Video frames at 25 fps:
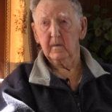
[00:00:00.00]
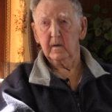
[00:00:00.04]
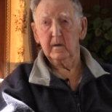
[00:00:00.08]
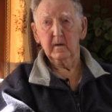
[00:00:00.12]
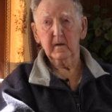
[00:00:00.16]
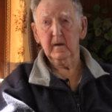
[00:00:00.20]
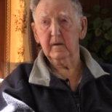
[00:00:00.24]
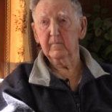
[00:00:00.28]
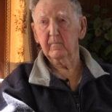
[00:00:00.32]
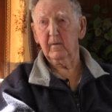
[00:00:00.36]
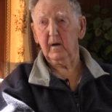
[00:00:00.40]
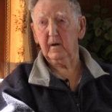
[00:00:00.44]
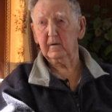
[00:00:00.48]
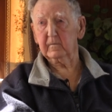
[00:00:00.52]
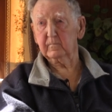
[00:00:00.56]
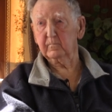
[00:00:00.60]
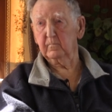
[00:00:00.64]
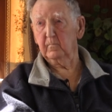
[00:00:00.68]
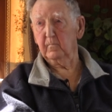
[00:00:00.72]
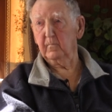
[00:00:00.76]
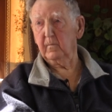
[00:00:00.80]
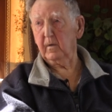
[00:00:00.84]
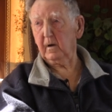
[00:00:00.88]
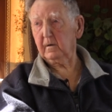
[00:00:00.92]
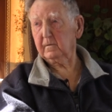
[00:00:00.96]
He might
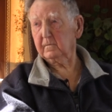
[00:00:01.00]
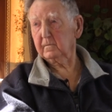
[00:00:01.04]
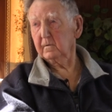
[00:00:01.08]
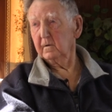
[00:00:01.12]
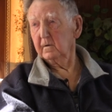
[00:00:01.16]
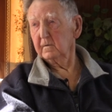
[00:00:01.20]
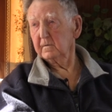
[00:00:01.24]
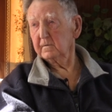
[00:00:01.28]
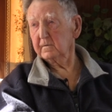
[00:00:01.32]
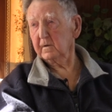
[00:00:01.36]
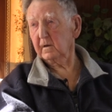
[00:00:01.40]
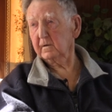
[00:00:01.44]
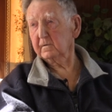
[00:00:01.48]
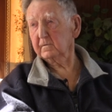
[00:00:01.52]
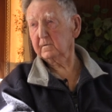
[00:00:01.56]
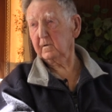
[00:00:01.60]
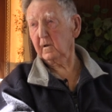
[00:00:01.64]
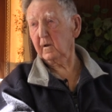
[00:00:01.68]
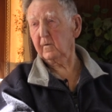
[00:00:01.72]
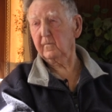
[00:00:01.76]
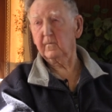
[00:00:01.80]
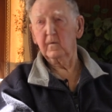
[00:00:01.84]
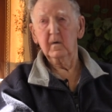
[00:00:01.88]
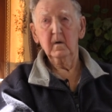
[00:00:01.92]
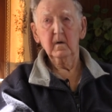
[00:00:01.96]
muck things up.